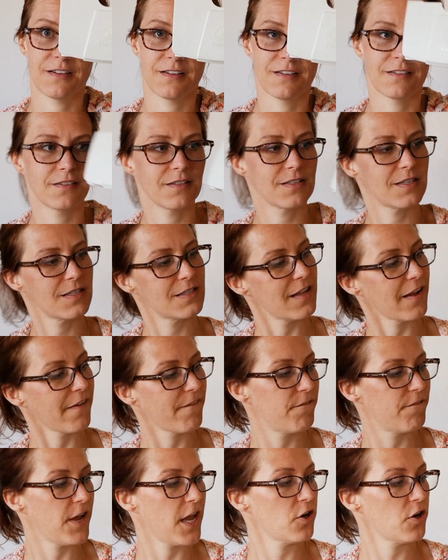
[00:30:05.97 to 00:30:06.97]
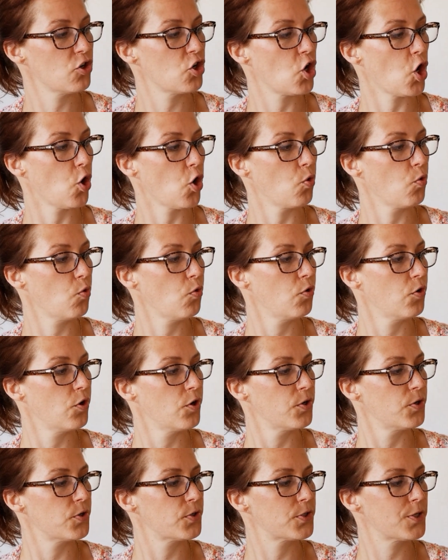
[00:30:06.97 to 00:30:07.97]
This is like Van Gogh,
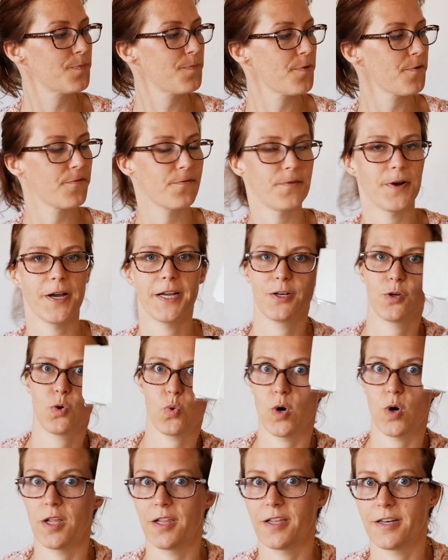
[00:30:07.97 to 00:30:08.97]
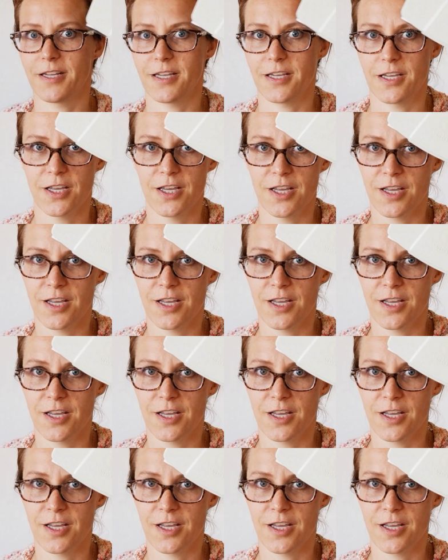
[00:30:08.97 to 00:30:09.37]
super fine quality